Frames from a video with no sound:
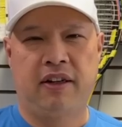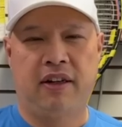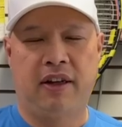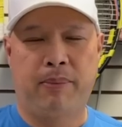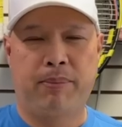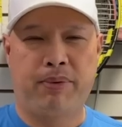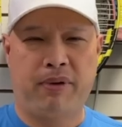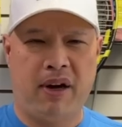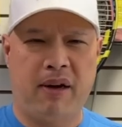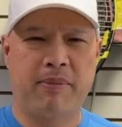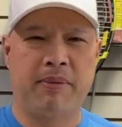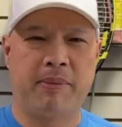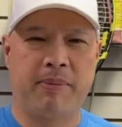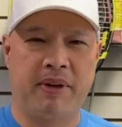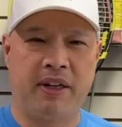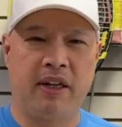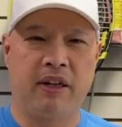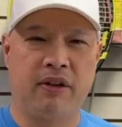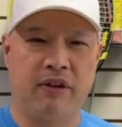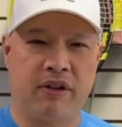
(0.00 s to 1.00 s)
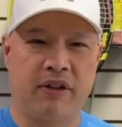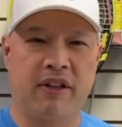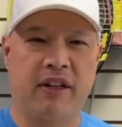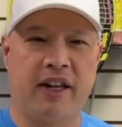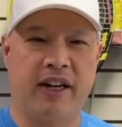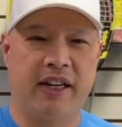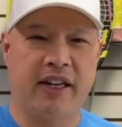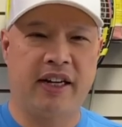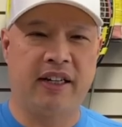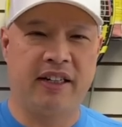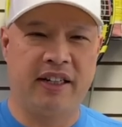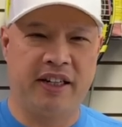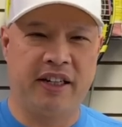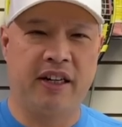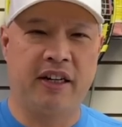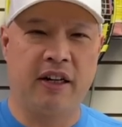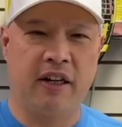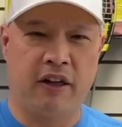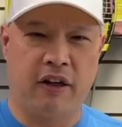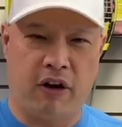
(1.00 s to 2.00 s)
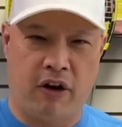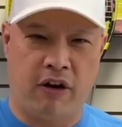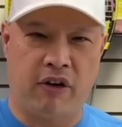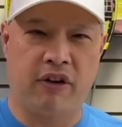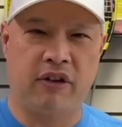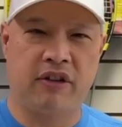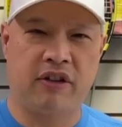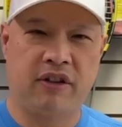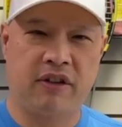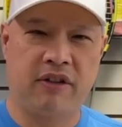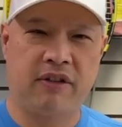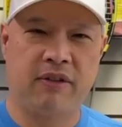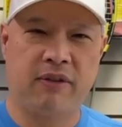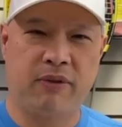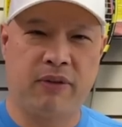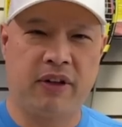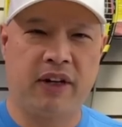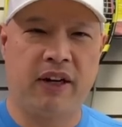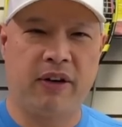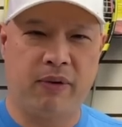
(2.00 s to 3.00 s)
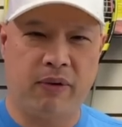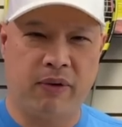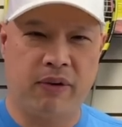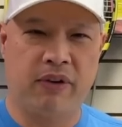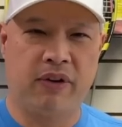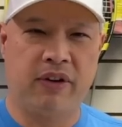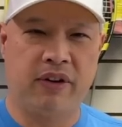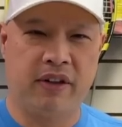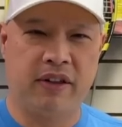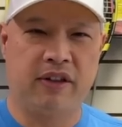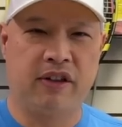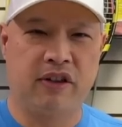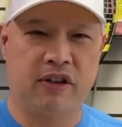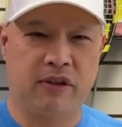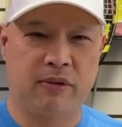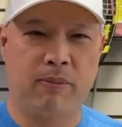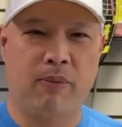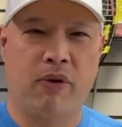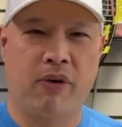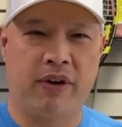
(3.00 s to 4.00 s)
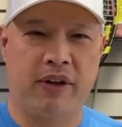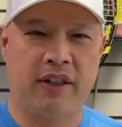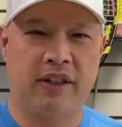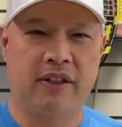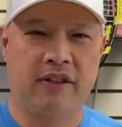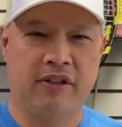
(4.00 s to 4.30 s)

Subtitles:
I probably looked like I needed a large when I ordered it this morning.